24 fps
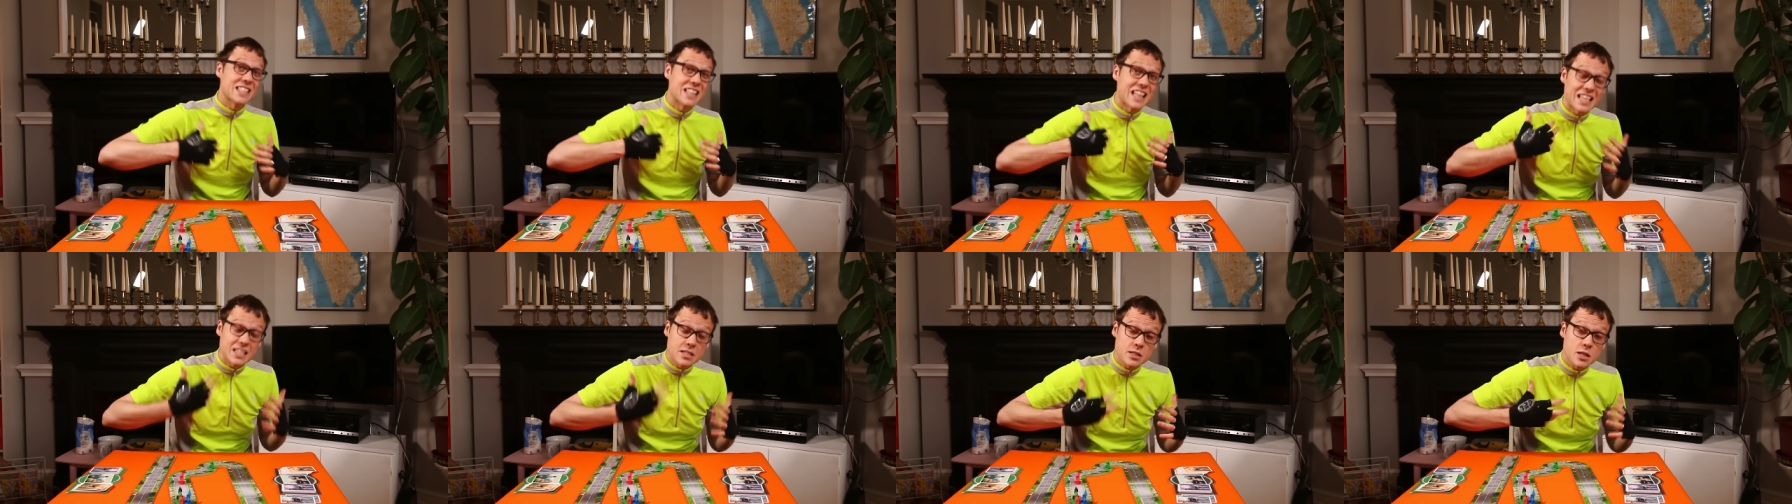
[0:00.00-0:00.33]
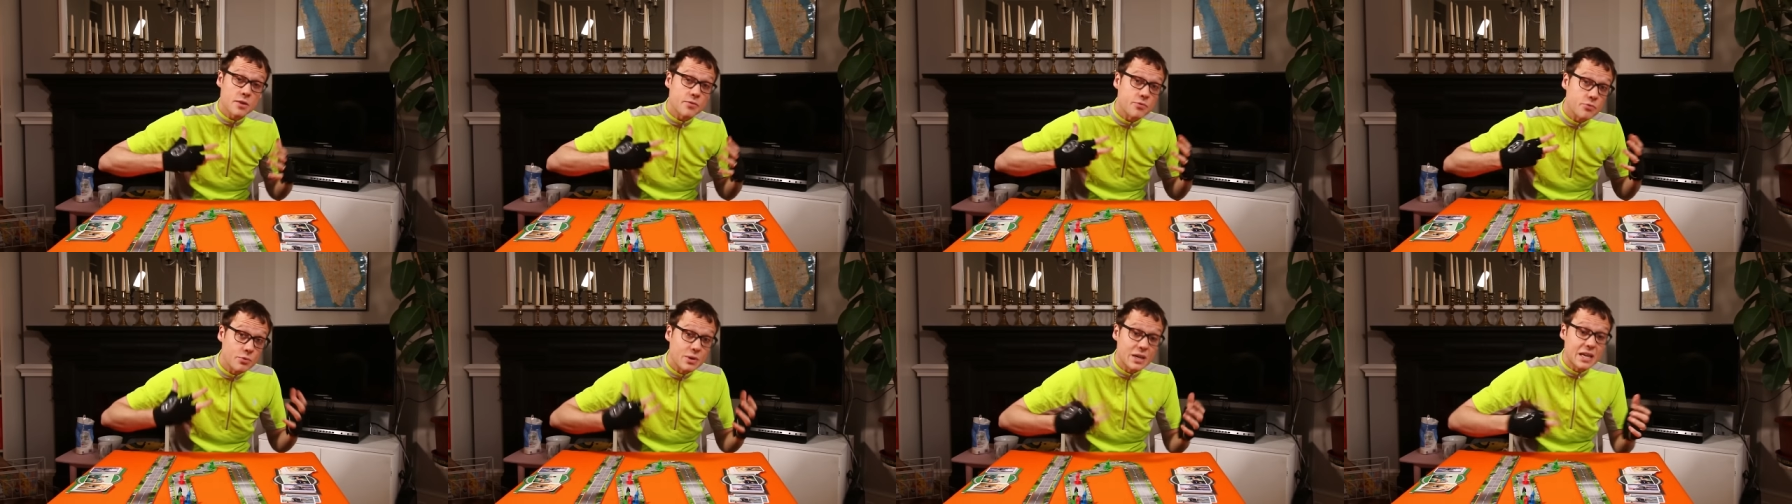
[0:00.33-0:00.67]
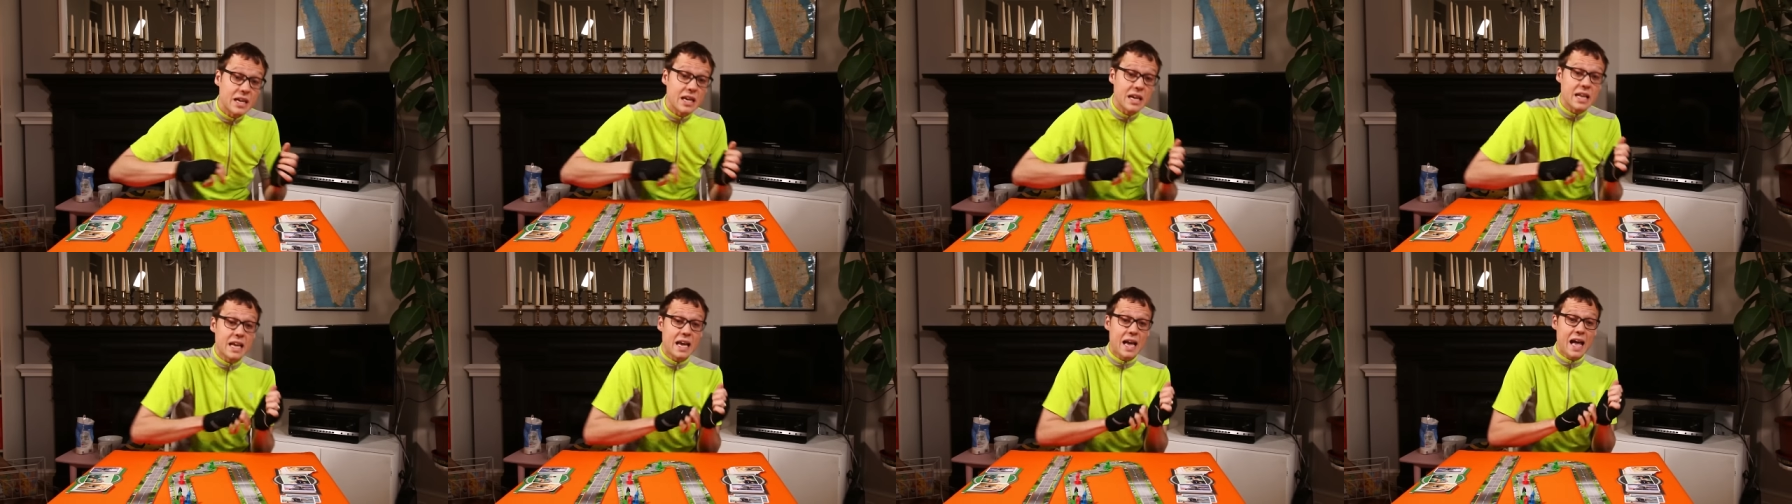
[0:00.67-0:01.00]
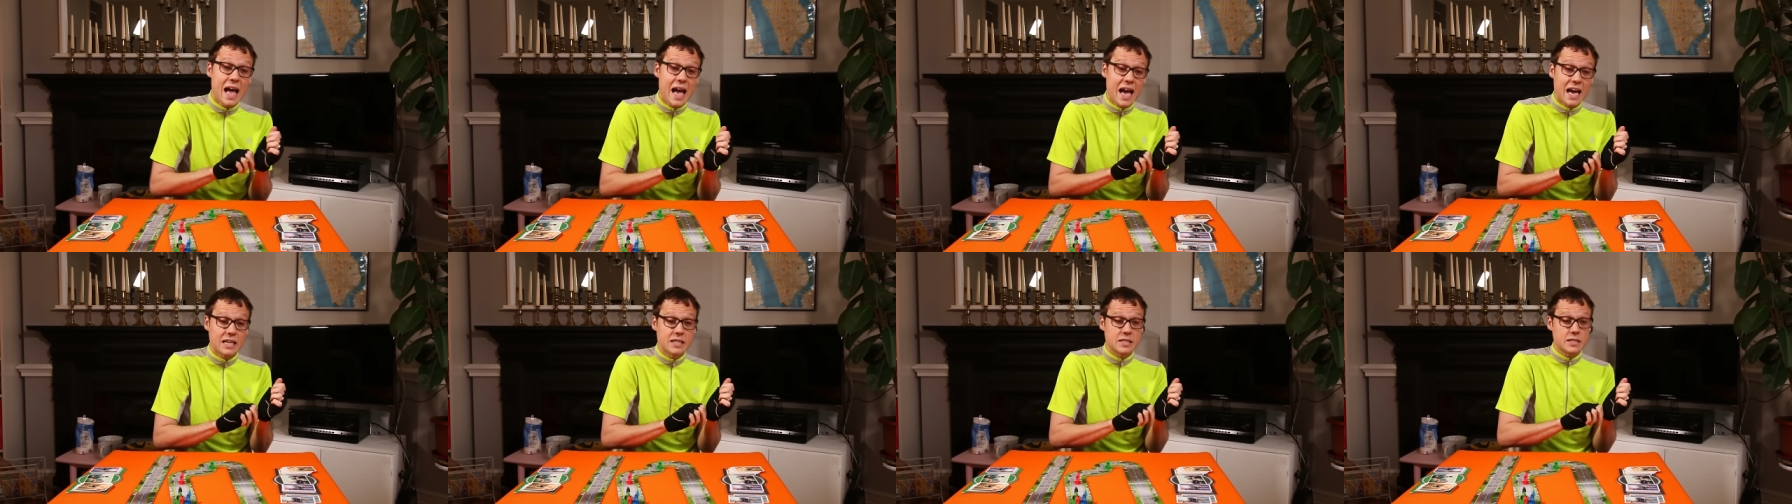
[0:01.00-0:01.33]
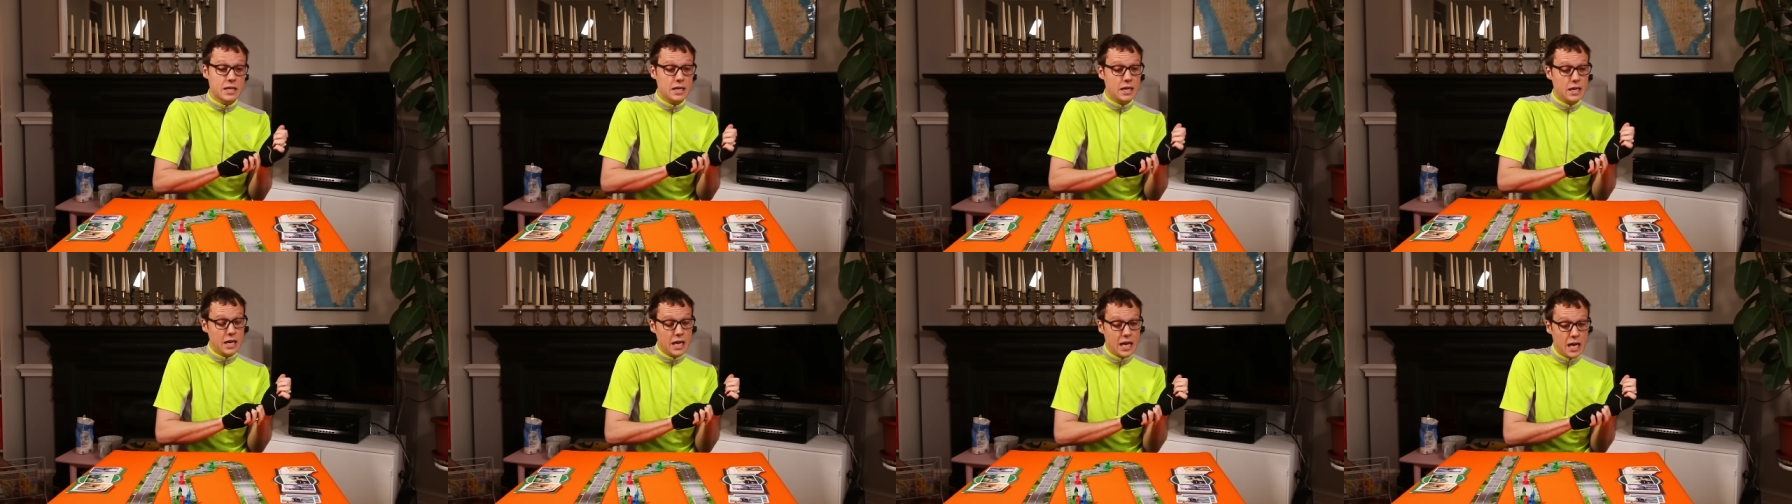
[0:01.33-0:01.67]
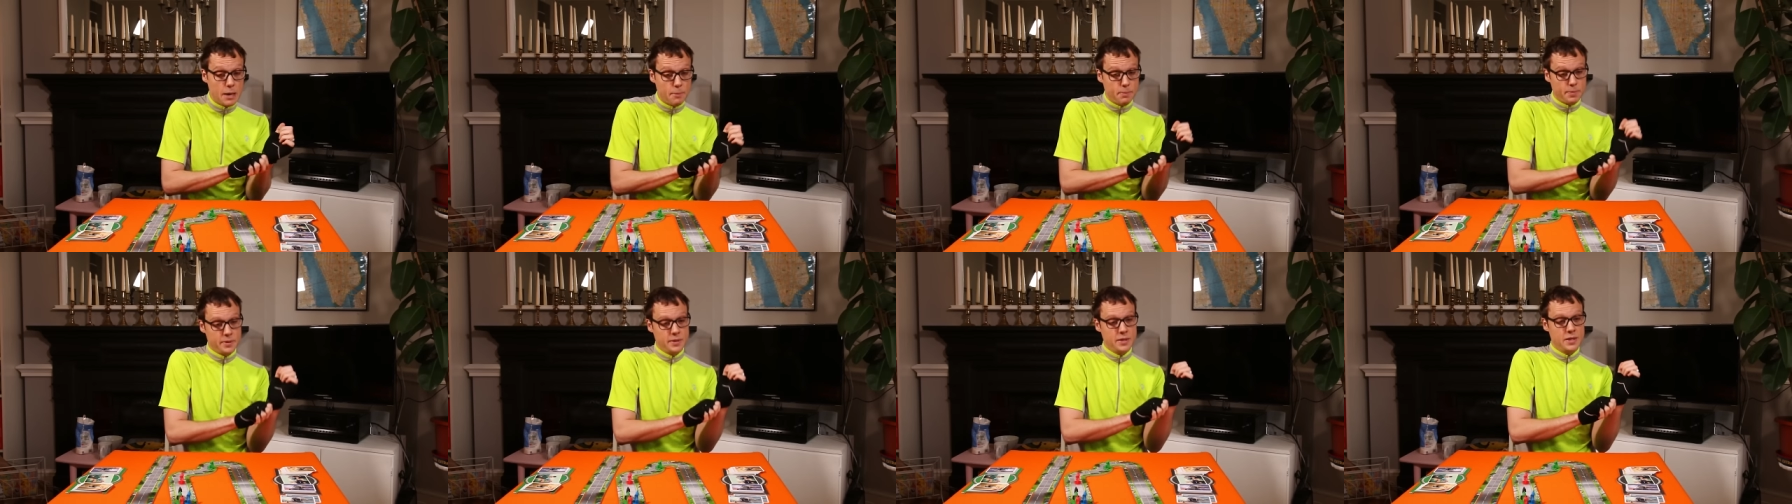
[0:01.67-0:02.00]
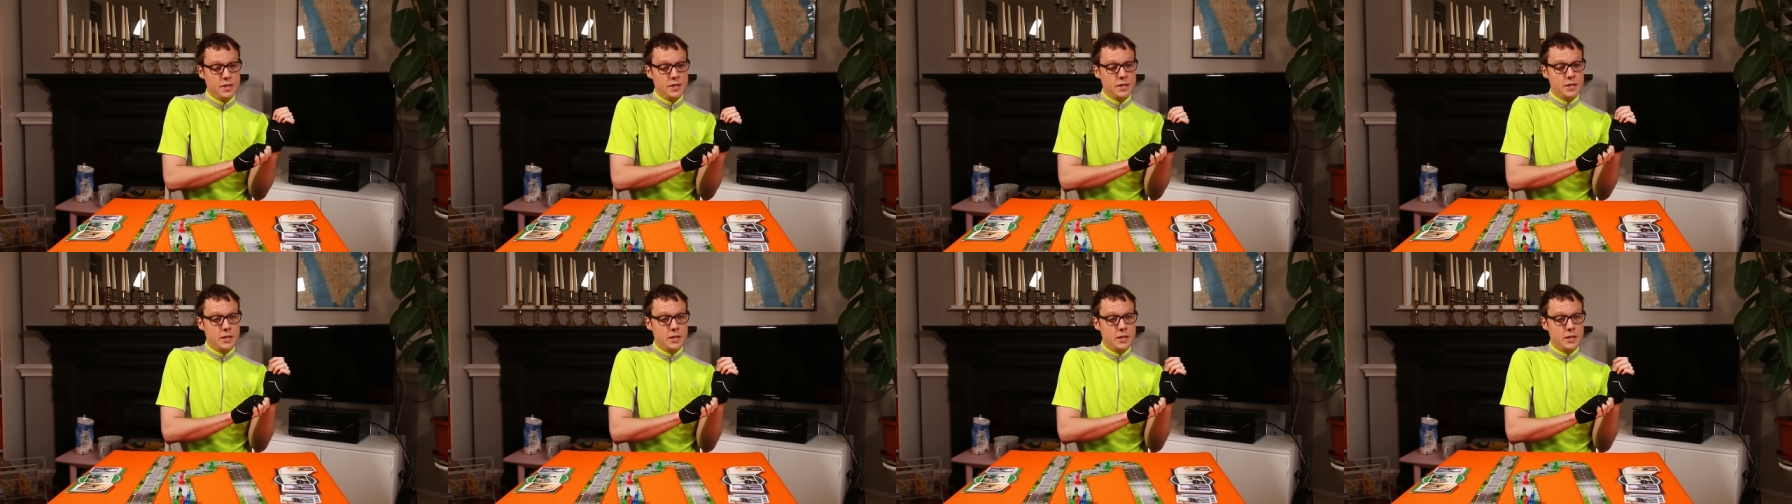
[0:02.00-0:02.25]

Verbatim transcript: and that stuff really adds up.